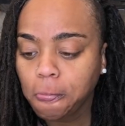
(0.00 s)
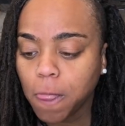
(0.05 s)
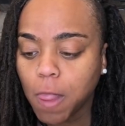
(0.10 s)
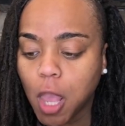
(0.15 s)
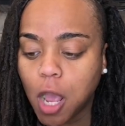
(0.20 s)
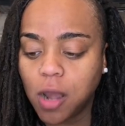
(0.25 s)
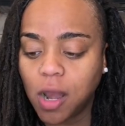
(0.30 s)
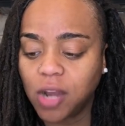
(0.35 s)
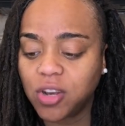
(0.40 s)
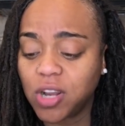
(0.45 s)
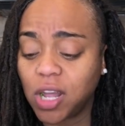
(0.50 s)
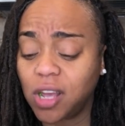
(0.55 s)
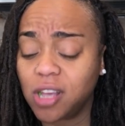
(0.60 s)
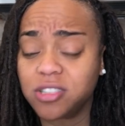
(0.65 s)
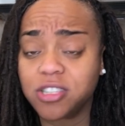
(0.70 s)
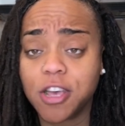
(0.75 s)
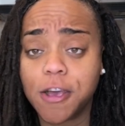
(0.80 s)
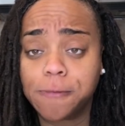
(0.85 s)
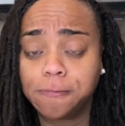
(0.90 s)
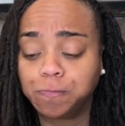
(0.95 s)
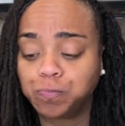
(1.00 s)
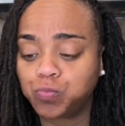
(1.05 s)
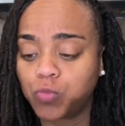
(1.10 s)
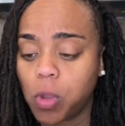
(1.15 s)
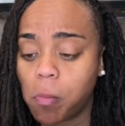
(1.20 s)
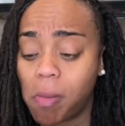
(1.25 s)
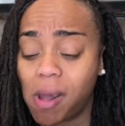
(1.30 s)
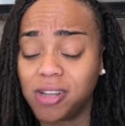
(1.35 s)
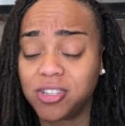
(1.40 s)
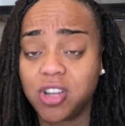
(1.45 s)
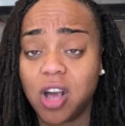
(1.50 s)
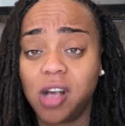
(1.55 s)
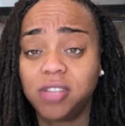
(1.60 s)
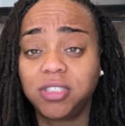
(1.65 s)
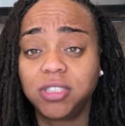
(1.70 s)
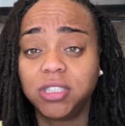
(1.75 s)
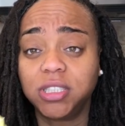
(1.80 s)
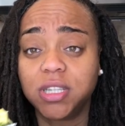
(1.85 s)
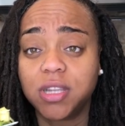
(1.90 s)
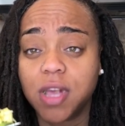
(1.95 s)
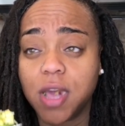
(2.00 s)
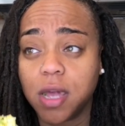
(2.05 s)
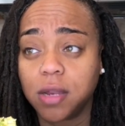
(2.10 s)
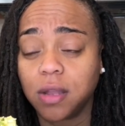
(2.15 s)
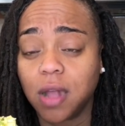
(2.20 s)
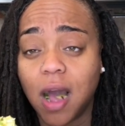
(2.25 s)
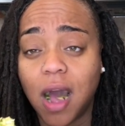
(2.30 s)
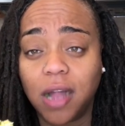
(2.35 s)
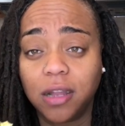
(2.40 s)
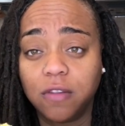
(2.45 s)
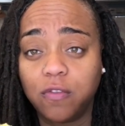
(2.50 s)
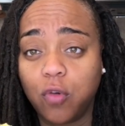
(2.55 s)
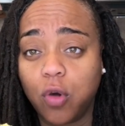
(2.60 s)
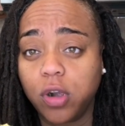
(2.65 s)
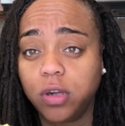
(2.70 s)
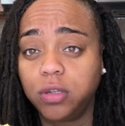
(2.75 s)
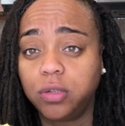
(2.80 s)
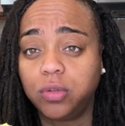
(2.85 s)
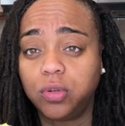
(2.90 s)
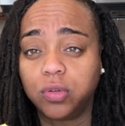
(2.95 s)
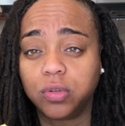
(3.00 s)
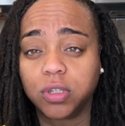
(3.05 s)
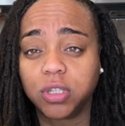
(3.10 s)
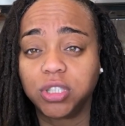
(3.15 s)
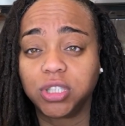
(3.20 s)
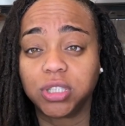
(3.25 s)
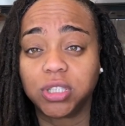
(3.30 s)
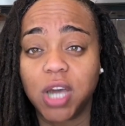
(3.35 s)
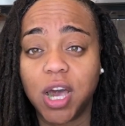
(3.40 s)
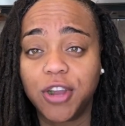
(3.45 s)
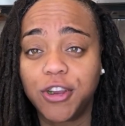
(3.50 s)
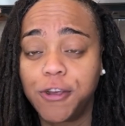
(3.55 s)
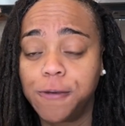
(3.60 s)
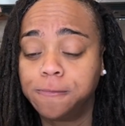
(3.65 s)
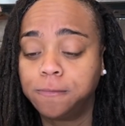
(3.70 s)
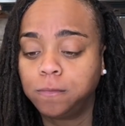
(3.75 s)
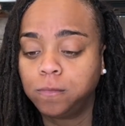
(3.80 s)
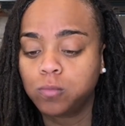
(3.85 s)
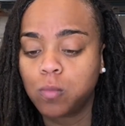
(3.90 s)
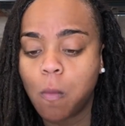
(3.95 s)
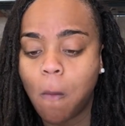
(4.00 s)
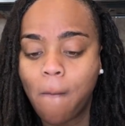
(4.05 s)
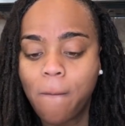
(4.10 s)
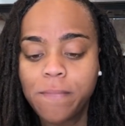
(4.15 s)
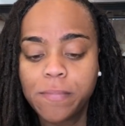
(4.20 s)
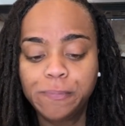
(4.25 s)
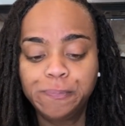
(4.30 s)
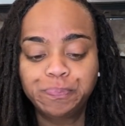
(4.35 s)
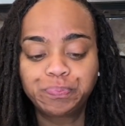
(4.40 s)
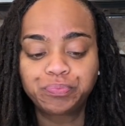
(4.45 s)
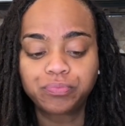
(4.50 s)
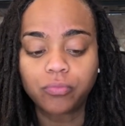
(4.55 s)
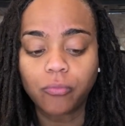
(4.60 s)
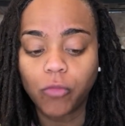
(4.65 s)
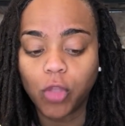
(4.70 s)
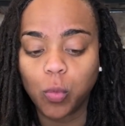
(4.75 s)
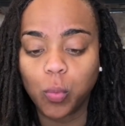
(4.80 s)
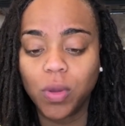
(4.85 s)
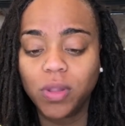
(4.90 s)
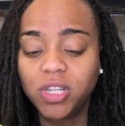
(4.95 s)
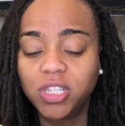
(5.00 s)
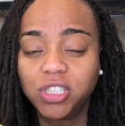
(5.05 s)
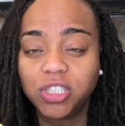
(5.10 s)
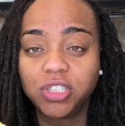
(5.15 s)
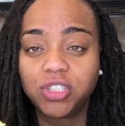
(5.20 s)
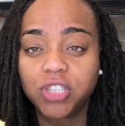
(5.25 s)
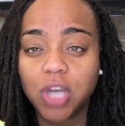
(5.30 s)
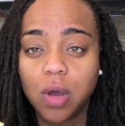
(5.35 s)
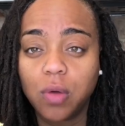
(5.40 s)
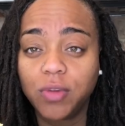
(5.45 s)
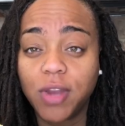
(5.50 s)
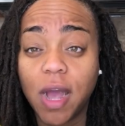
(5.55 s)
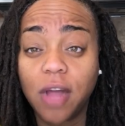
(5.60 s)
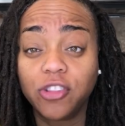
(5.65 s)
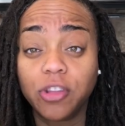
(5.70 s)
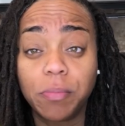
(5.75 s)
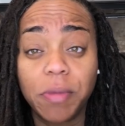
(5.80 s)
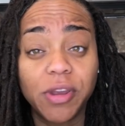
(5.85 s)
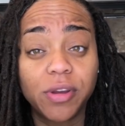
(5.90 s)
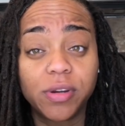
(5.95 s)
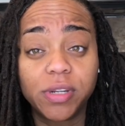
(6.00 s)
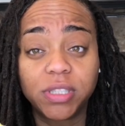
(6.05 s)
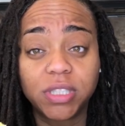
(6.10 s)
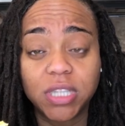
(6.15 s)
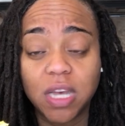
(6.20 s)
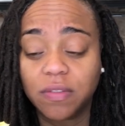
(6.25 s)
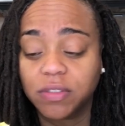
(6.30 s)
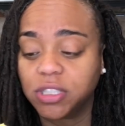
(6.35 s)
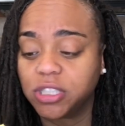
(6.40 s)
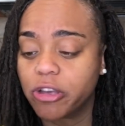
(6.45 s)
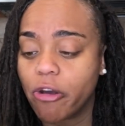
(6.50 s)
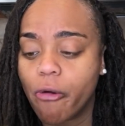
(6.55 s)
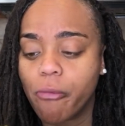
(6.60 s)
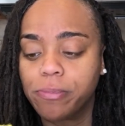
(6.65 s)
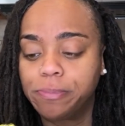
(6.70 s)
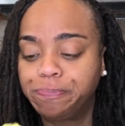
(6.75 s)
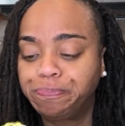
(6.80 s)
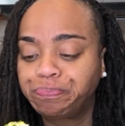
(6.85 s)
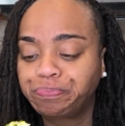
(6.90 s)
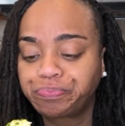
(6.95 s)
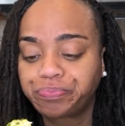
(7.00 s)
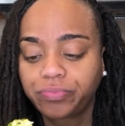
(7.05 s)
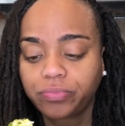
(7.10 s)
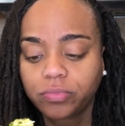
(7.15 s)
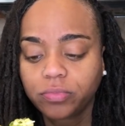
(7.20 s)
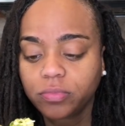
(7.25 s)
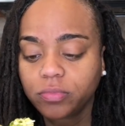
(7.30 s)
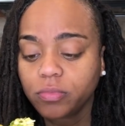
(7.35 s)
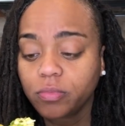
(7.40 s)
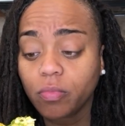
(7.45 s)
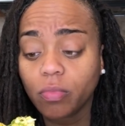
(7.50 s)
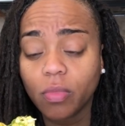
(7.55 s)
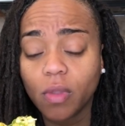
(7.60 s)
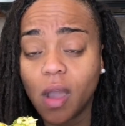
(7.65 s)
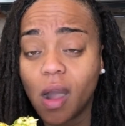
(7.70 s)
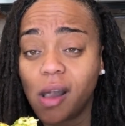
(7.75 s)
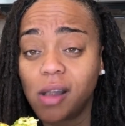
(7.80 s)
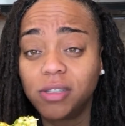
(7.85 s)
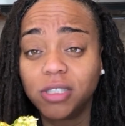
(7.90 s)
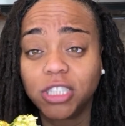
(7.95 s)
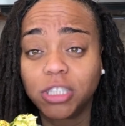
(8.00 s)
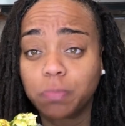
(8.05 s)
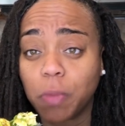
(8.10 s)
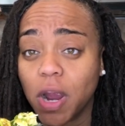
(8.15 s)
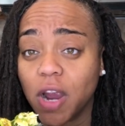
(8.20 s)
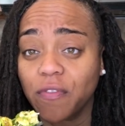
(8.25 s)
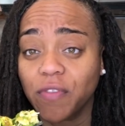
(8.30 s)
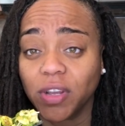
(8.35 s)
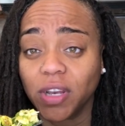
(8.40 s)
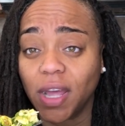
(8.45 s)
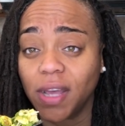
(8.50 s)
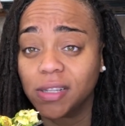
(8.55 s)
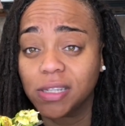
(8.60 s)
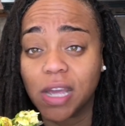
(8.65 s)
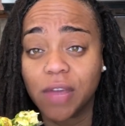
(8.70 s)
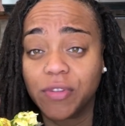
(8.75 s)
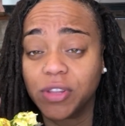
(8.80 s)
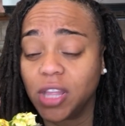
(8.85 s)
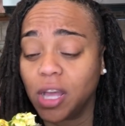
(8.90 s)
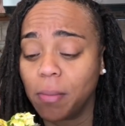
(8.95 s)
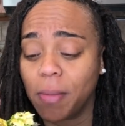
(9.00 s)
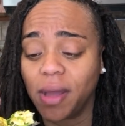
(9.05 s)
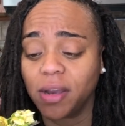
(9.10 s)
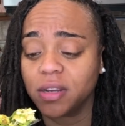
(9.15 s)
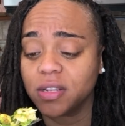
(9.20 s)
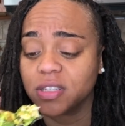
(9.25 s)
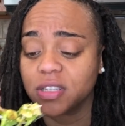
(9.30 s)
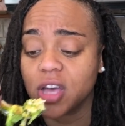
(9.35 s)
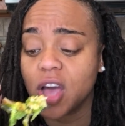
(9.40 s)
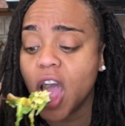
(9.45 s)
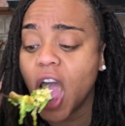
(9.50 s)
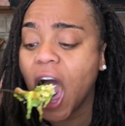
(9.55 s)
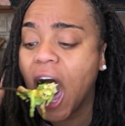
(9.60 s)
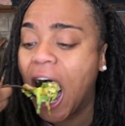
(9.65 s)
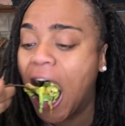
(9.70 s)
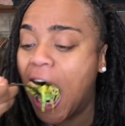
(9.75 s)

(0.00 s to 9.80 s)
And like I said, by tossing it in the olive oil, orange, and honey, really just toned down the bitterness of it. So it's perfect. Like everything about it is good.